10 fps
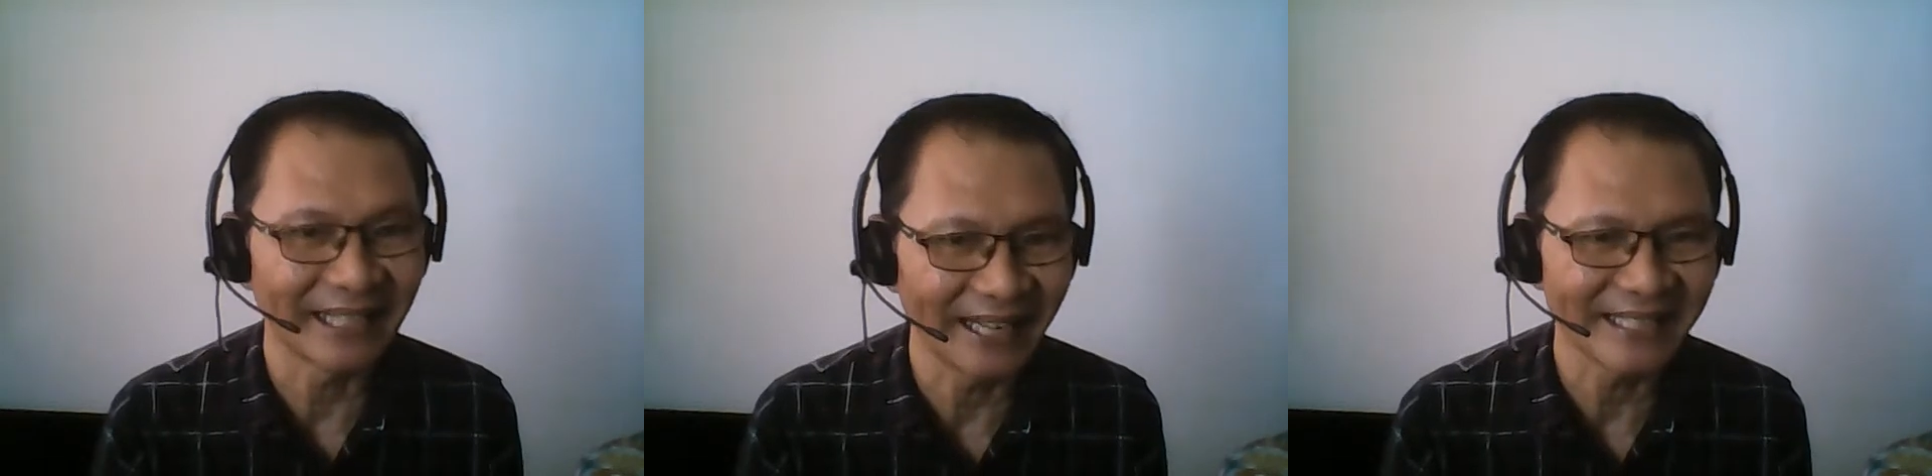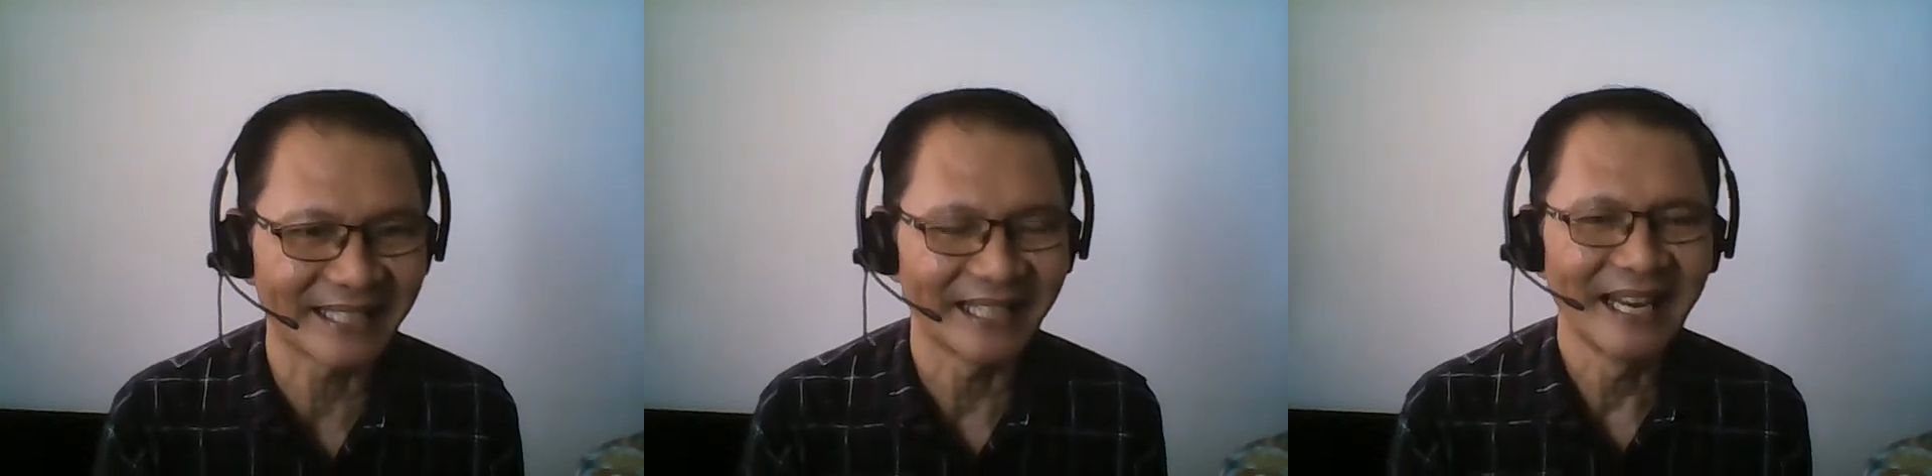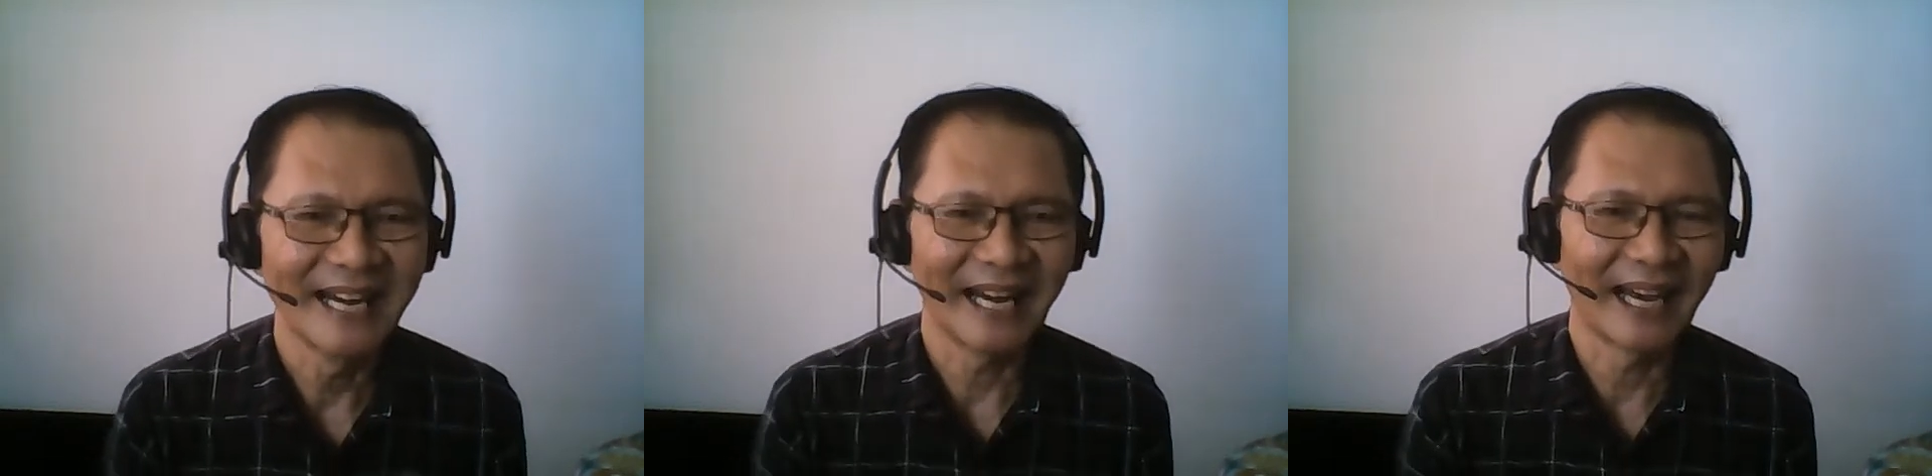Yes,
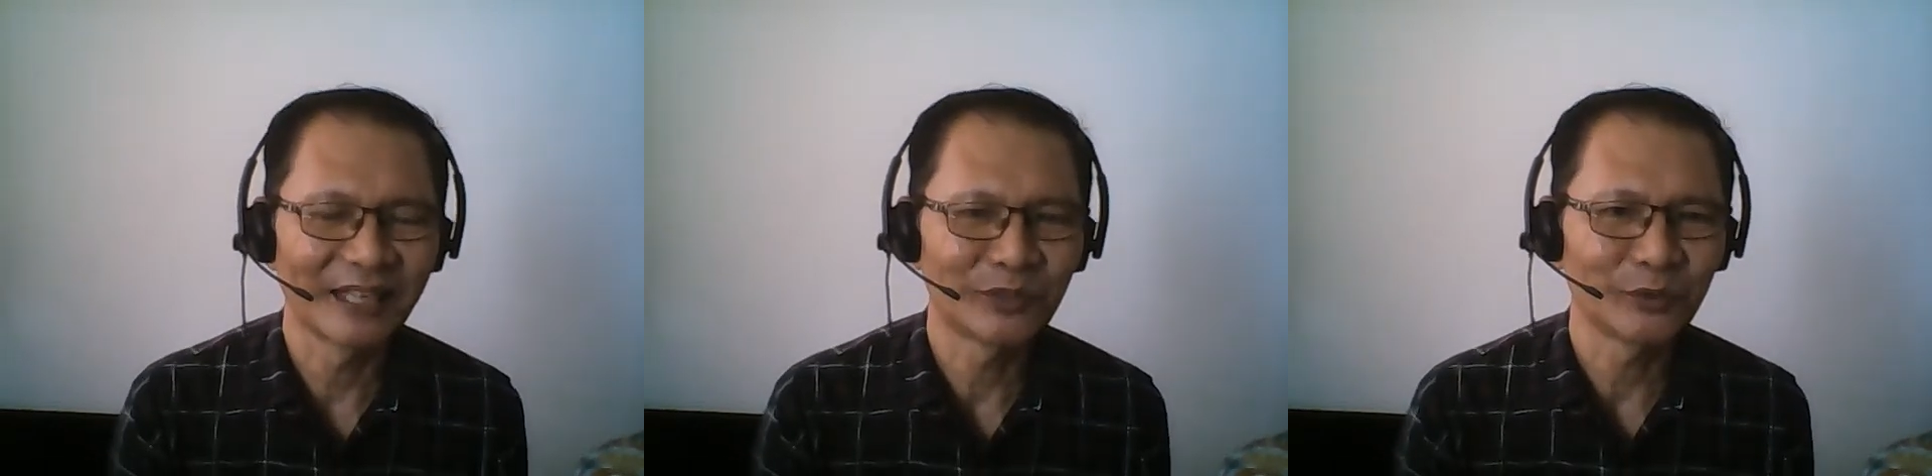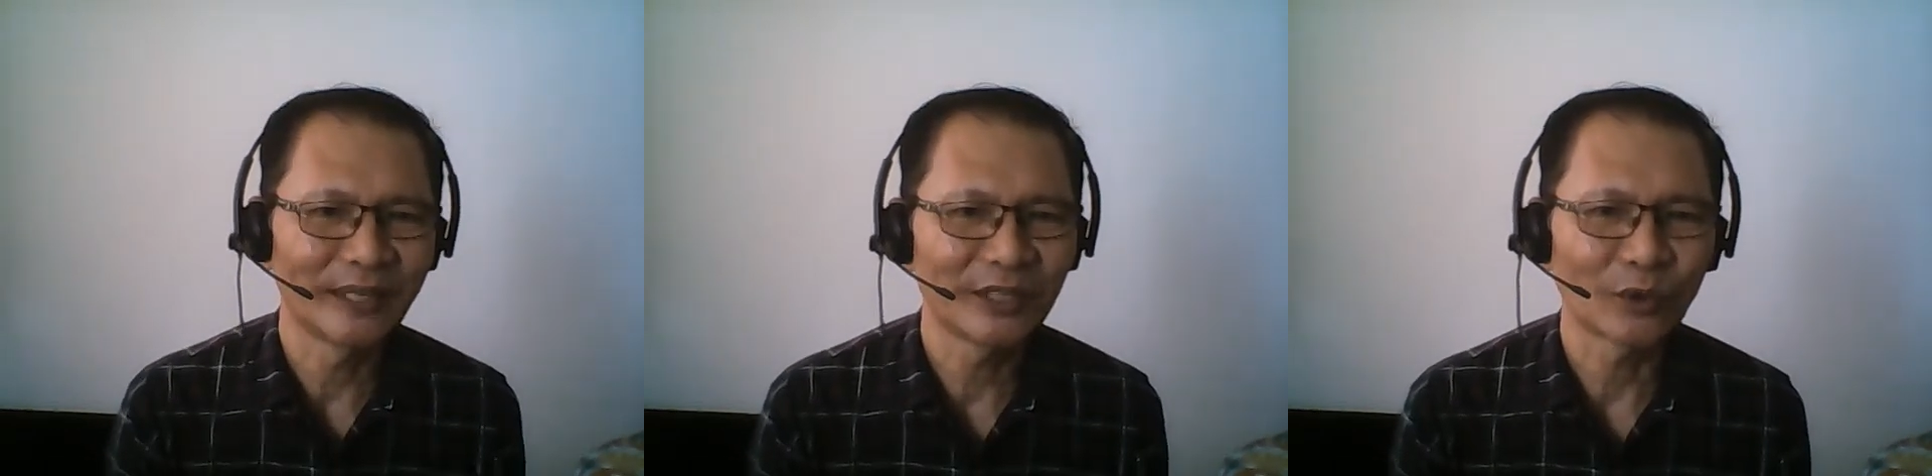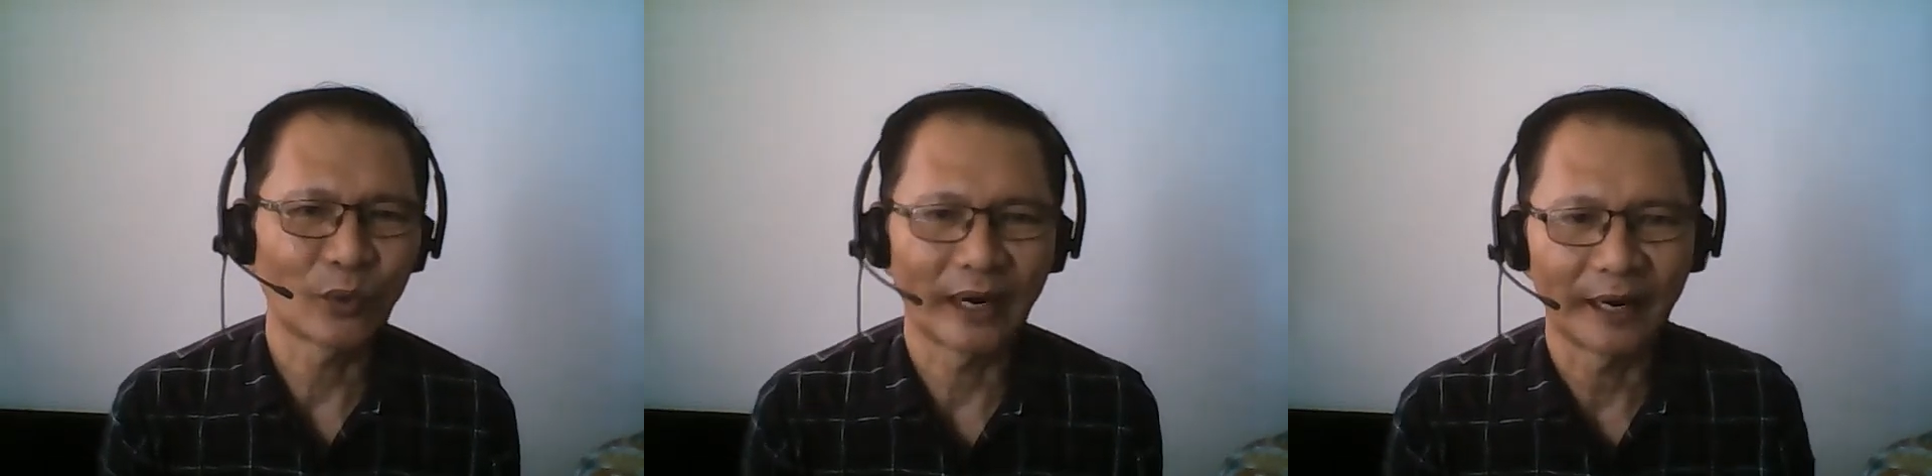I had students
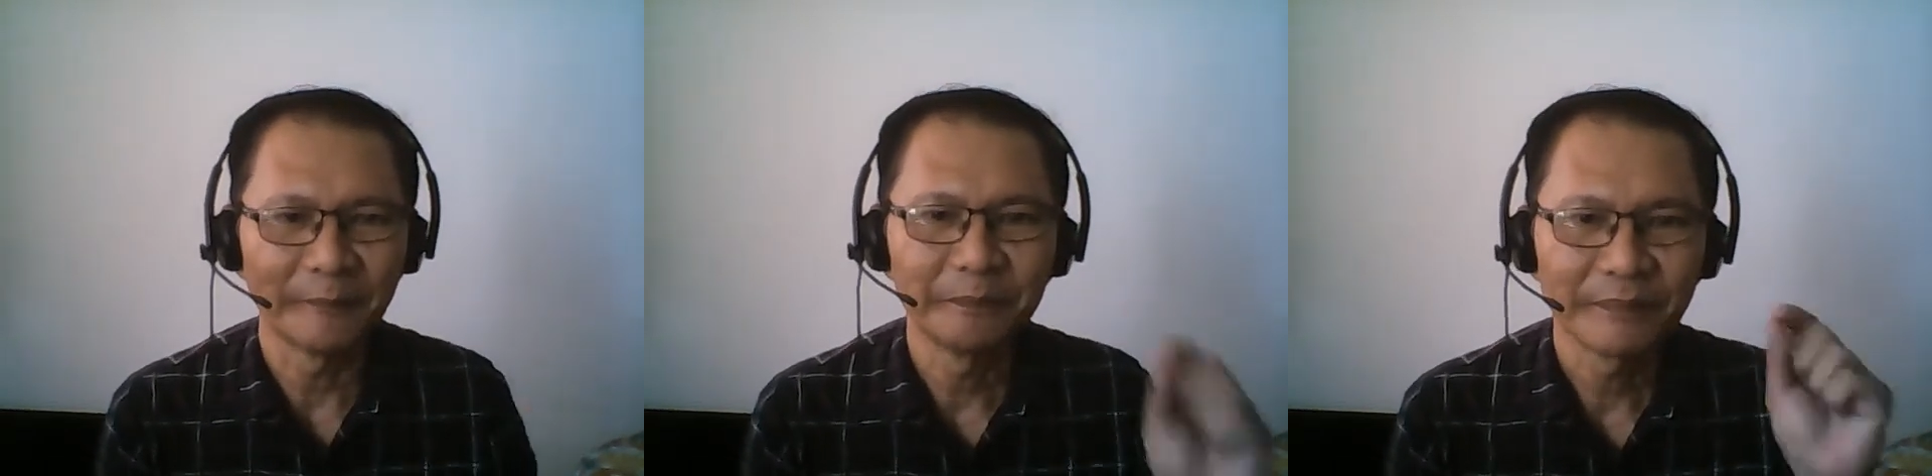who are